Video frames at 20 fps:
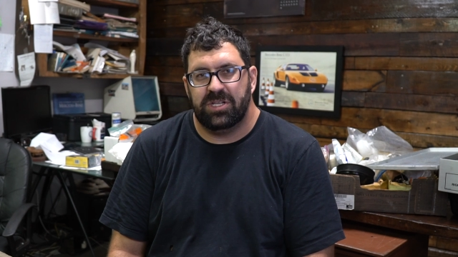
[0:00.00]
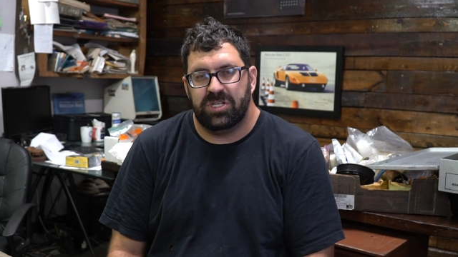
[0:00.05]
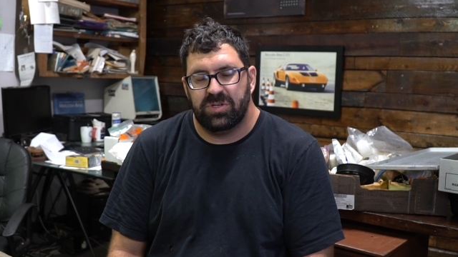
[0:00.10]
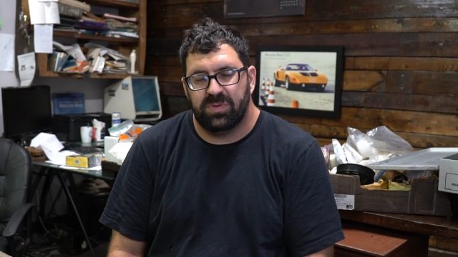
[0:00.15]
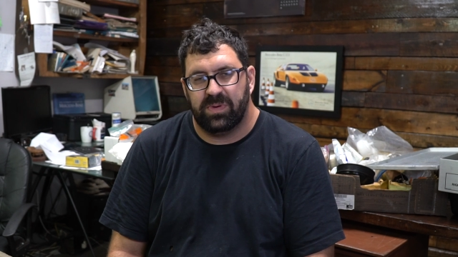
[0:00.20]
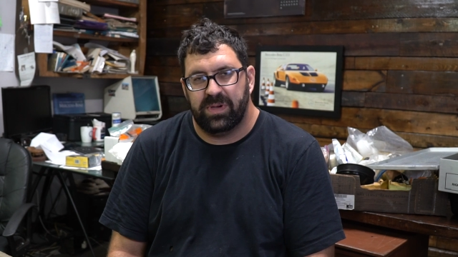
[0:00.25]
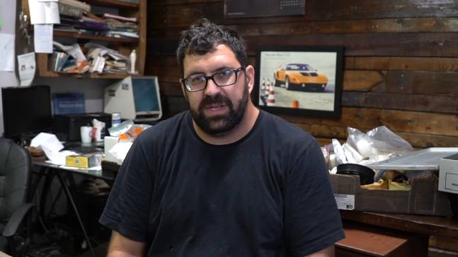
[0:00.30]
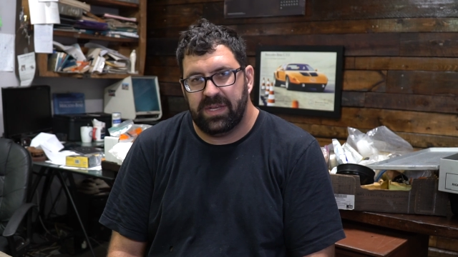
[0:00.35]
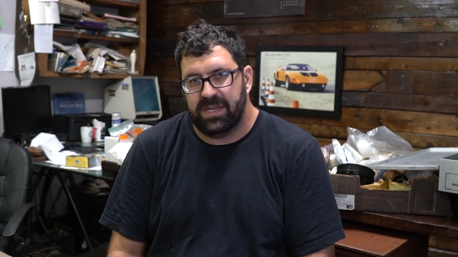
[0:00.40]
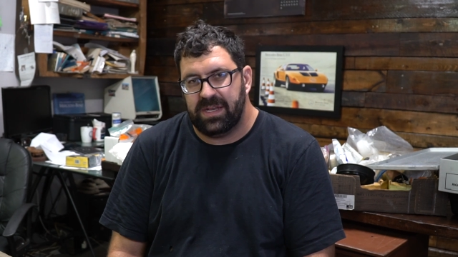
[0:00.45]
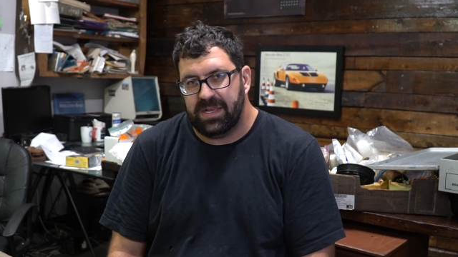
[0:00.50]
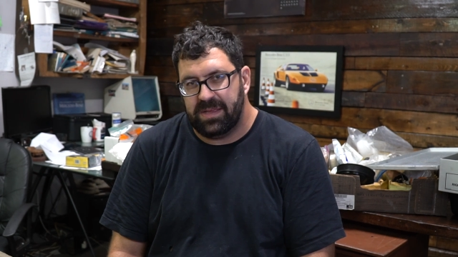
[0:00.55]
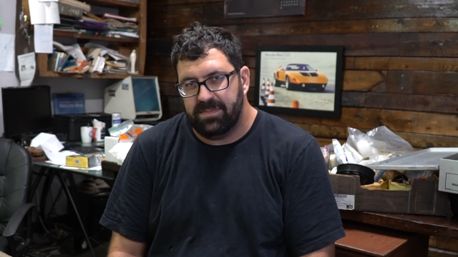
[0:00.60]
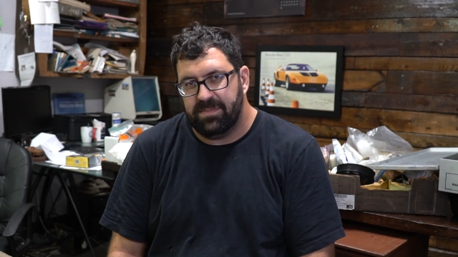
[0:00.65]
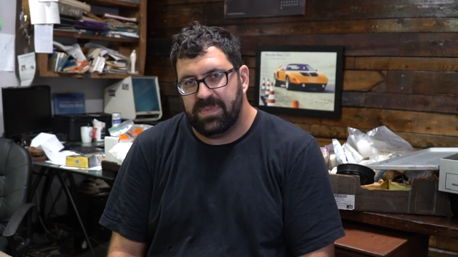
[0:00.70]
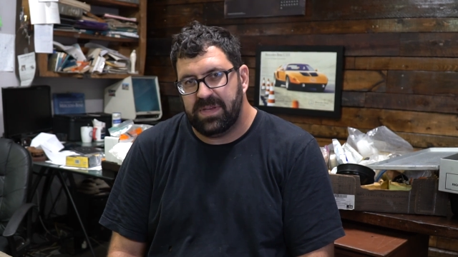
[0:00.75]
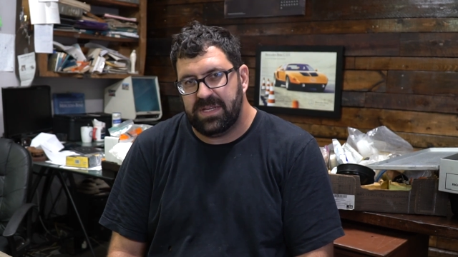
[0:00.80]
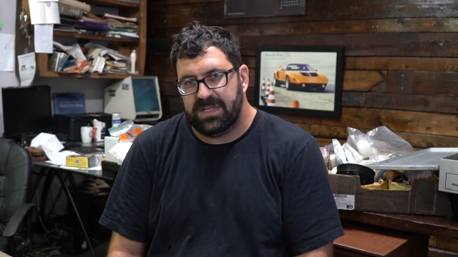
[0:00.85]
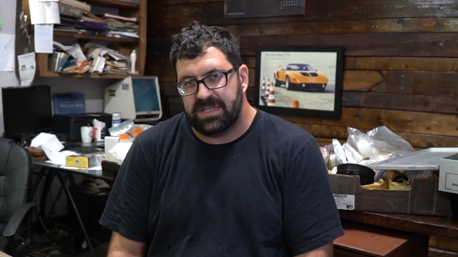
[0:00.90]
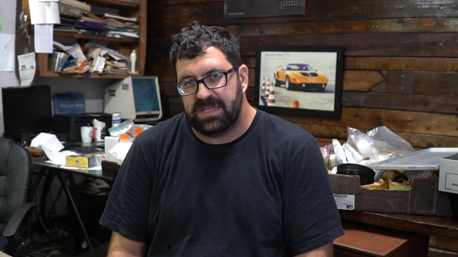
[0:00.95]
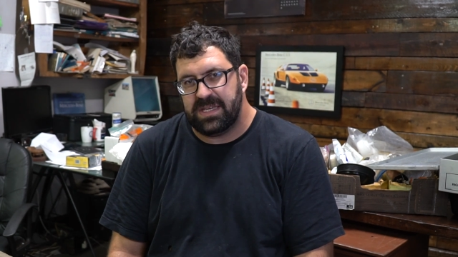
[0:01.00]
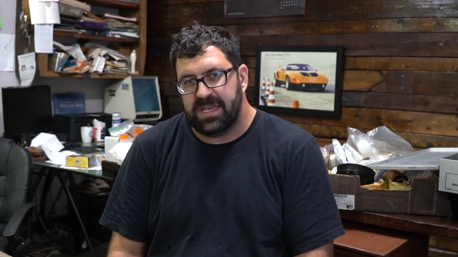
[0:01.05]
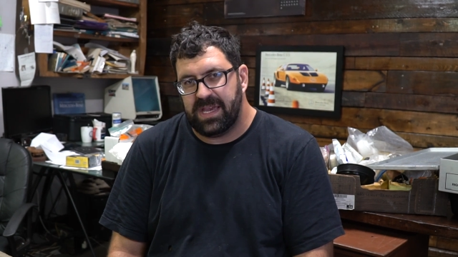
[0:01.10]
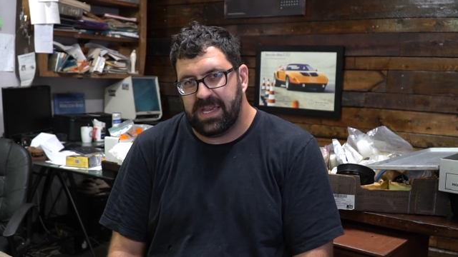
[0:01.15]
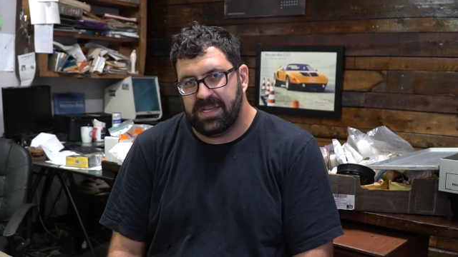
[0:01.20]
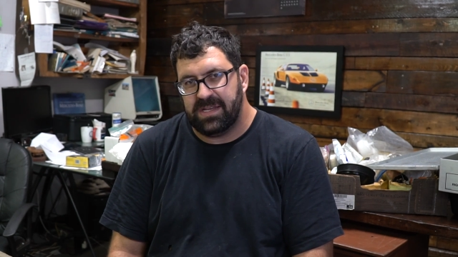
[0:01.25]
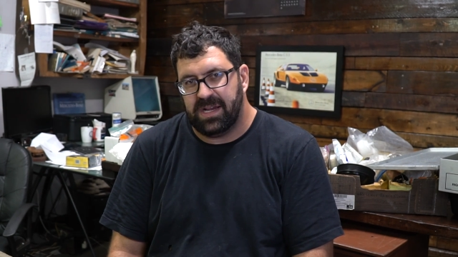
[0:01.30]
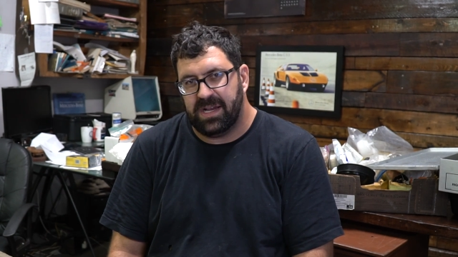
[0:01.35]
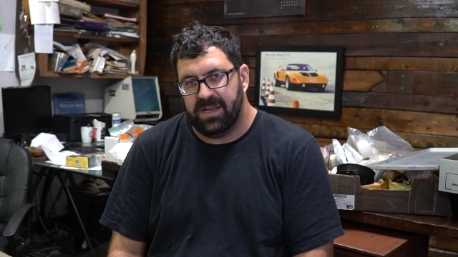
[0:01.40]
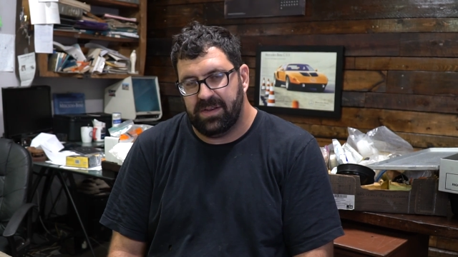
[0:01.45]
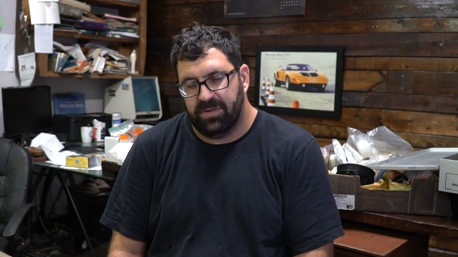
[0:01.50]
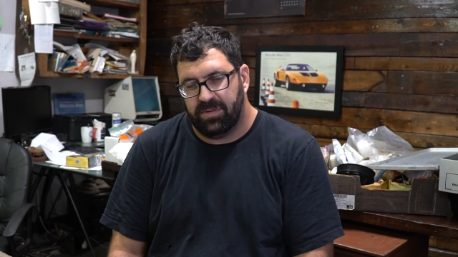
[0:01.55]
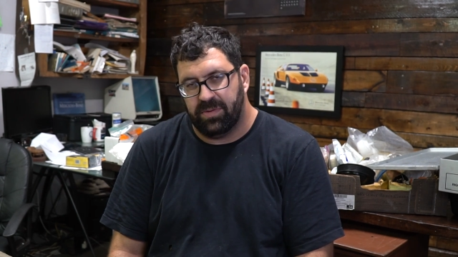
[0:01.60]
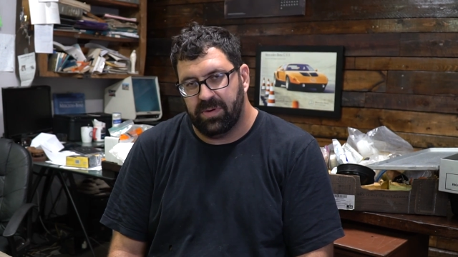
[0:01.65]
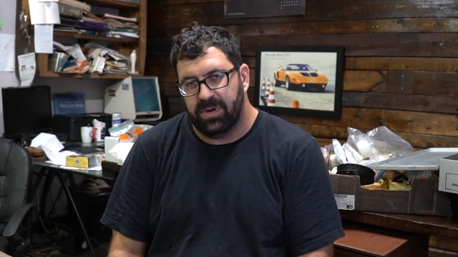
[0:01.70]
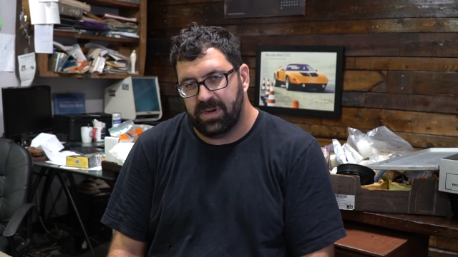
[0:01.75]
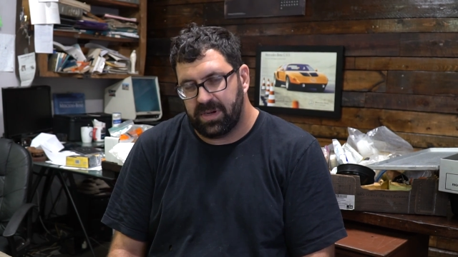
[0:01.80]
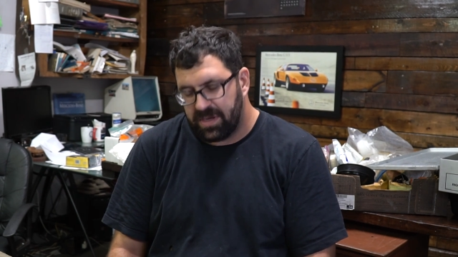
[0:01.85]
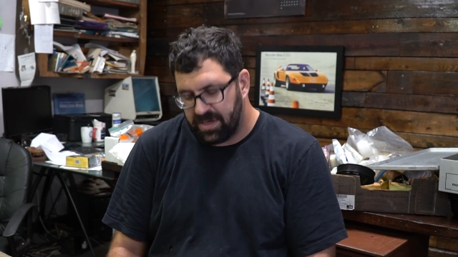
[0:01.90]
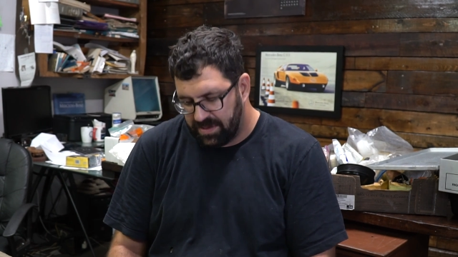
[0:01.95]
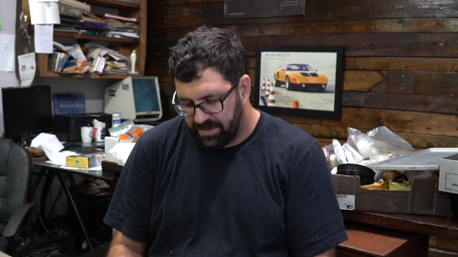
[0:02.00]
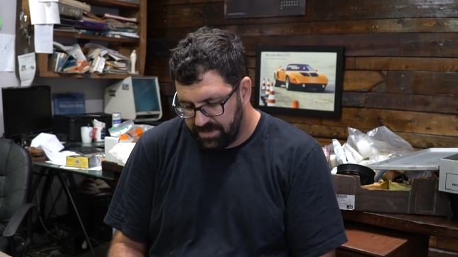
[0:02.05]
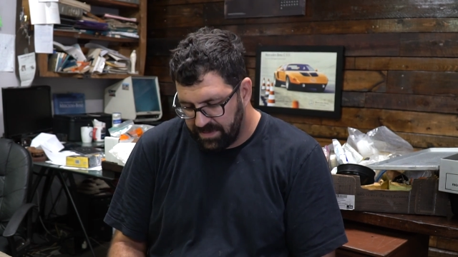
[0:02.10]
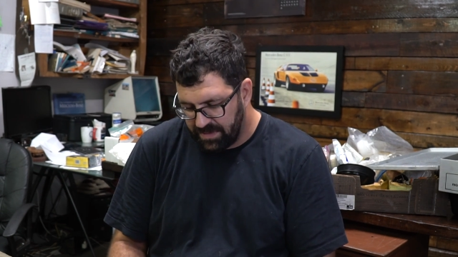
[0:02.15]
join at mbca.org.